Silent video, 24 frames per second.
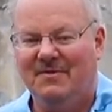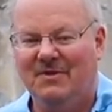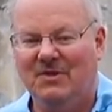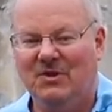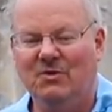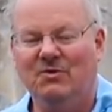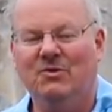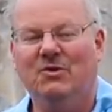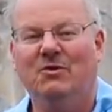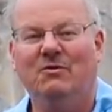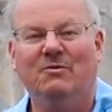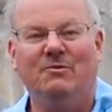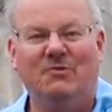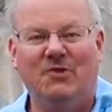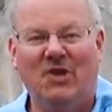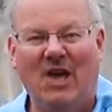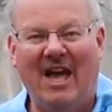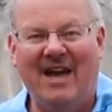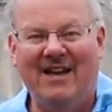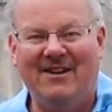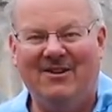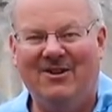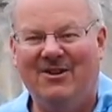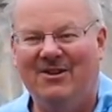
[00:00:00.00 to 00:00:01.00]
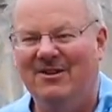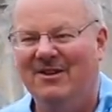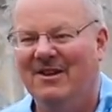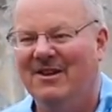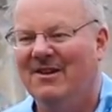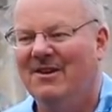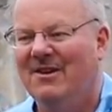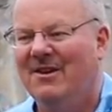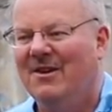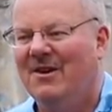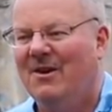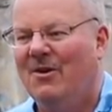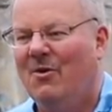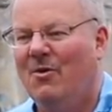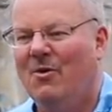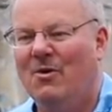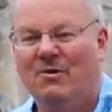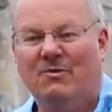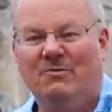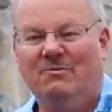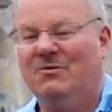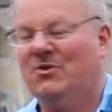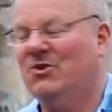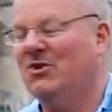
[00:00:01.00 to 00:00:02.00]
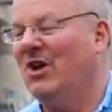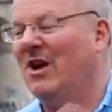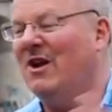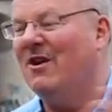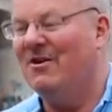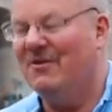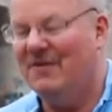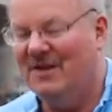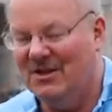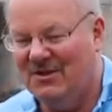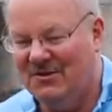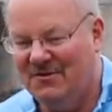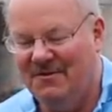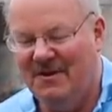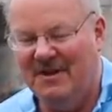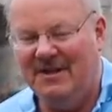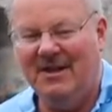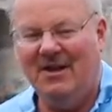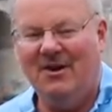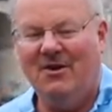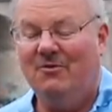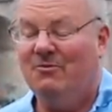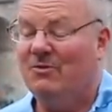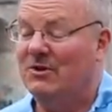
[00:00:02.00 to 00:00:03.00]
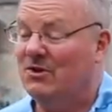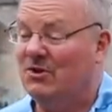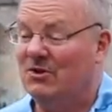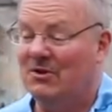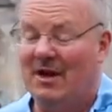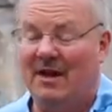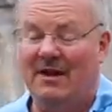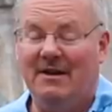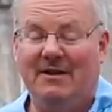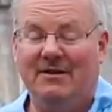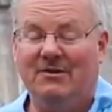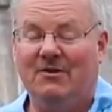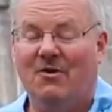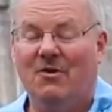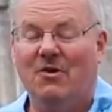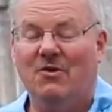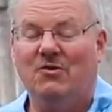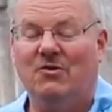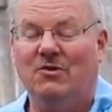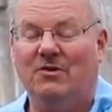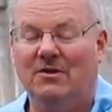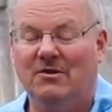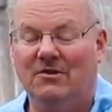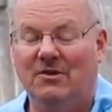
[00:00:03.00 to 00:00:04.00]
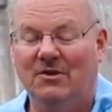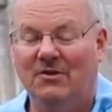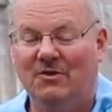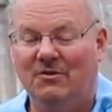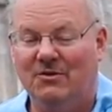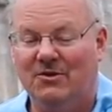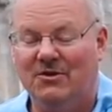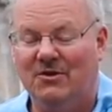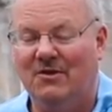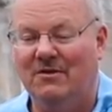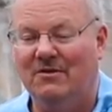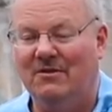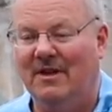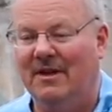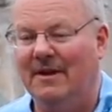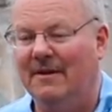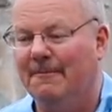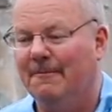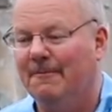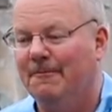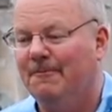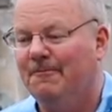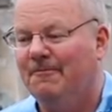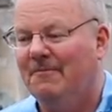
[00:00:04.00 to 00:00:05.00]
YouTube channel or share this video, which I encourage you to do, certainly.